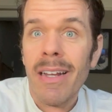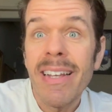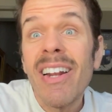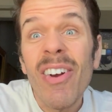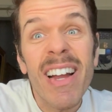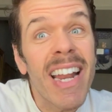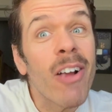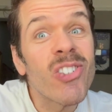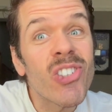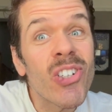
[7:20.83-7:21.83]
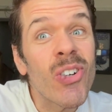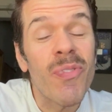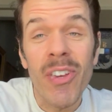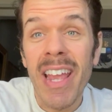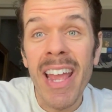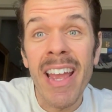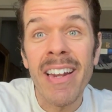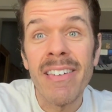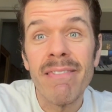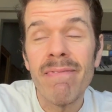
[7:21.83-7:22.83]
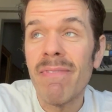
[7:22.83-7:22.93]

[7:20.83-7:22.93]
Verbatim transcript: you know, cut out sugar if you can.